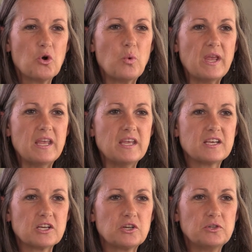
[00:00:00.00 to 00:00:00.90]
we
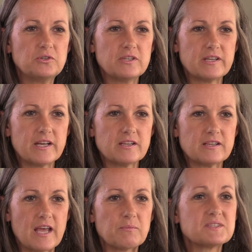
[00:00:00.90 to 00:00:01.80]
concluded
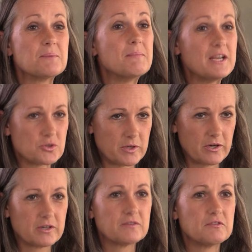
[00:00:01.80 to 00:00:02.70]
that that was the
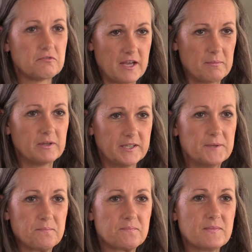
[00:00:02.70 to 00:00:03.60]
matriarch of the
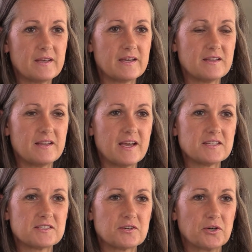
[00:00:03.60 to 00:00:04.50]
family, and
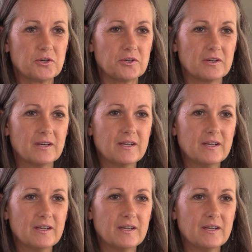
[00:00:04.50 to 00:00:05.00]
that her